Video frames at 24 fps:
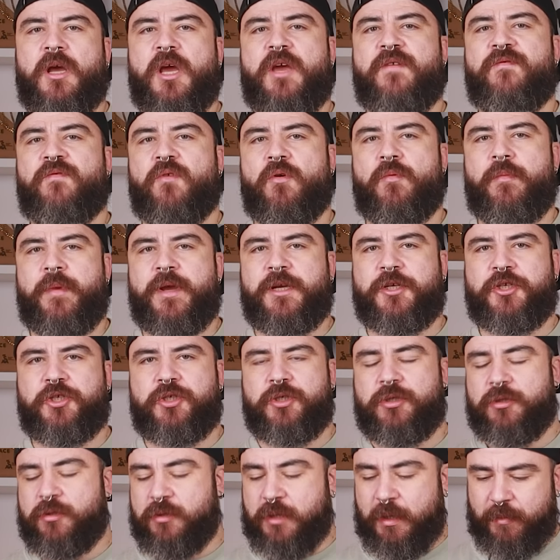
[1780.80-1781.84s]

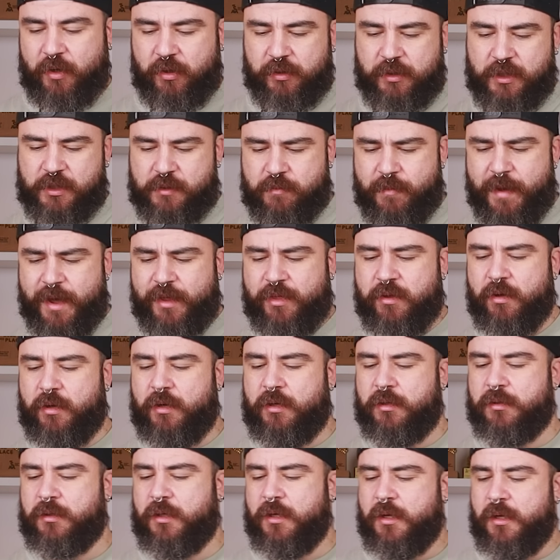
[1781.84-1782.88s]
information about this
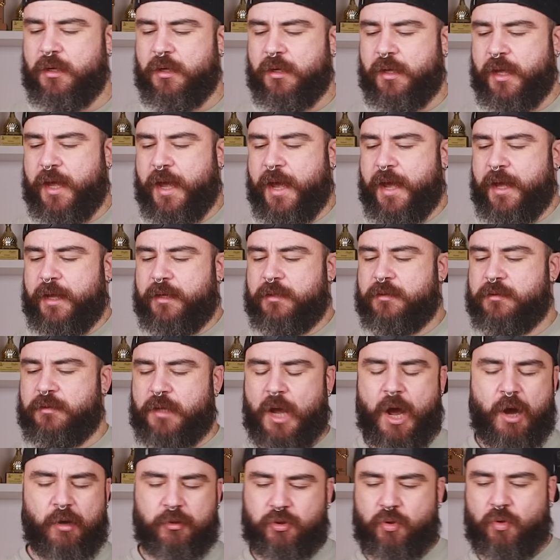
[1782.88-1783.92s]
method and
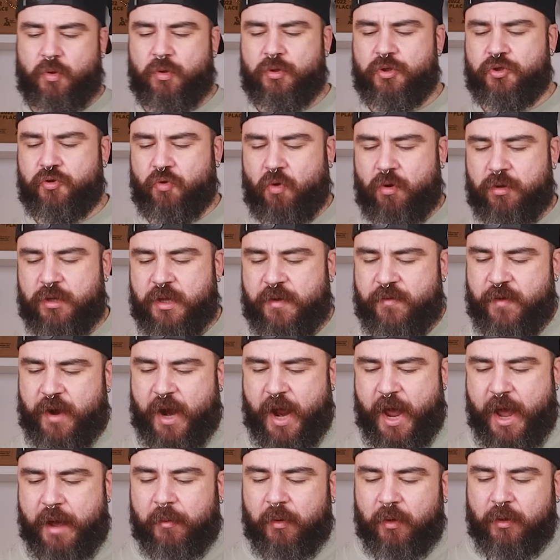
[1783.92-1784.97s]
how to control the
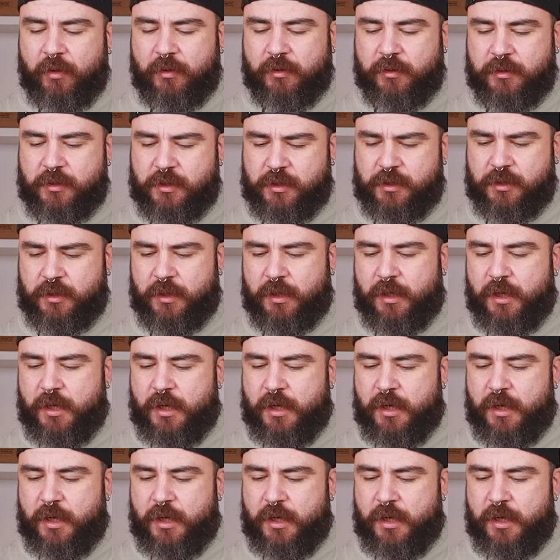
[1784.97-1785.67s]
variables